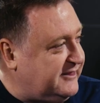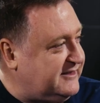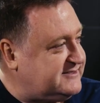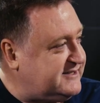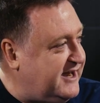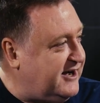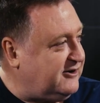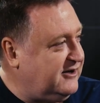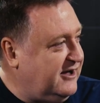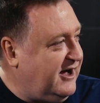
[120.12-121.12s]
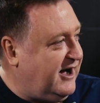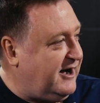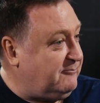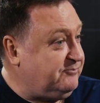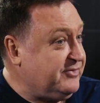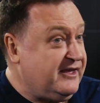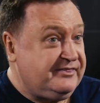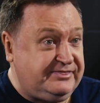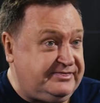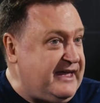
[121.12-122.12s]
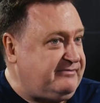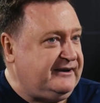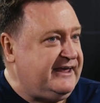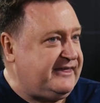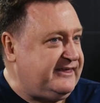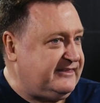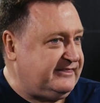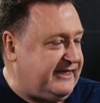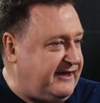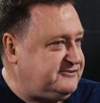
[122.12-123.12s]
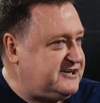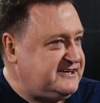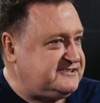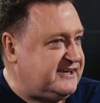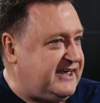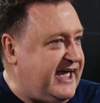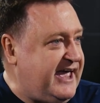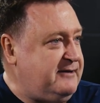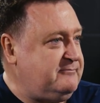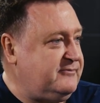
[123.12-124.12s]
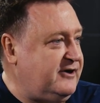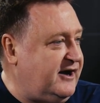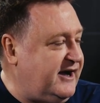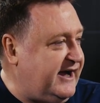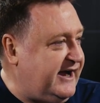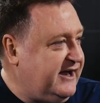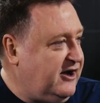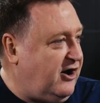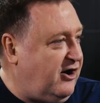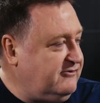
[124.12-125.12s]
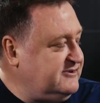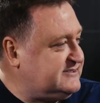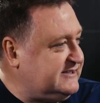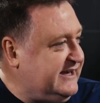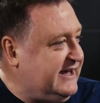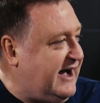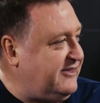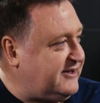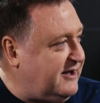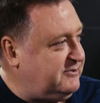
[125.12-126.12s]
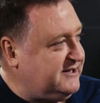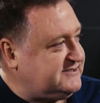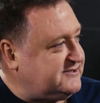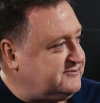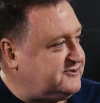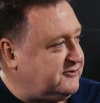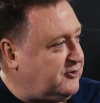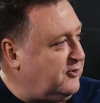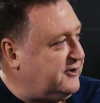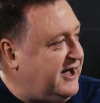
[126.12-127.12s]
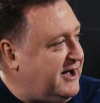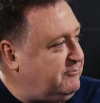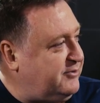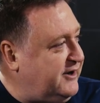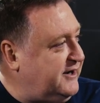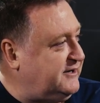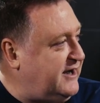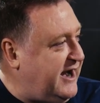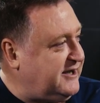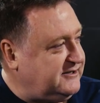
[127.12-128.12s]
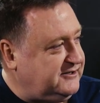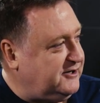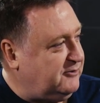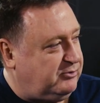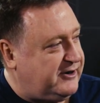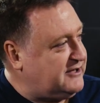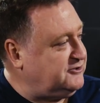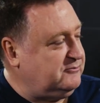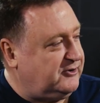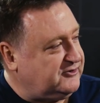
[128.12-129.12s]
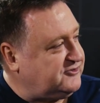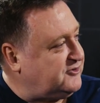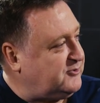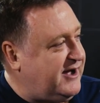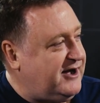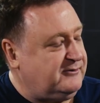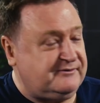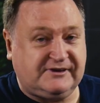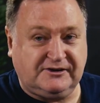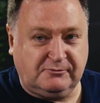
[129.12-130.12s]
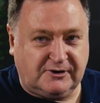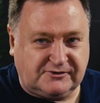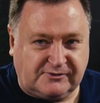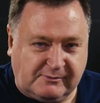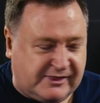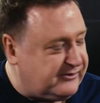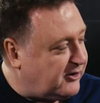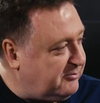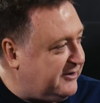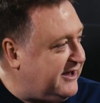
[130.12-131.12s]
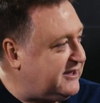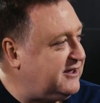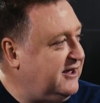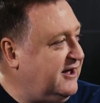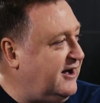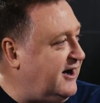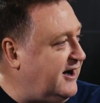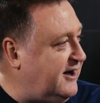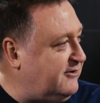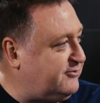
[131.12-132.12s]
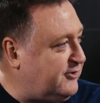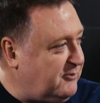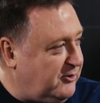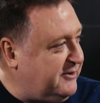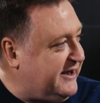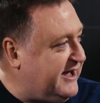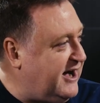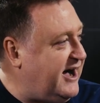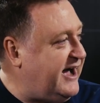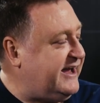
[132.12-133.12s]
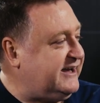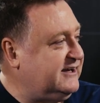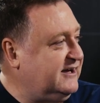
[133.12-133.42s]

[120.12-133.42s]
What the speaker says: this now. Definitely, I think they've changed the game. Obviously, other companies have sort of caught up and brought out new models as well. We've seen new models from Anthropic, from OpenAI,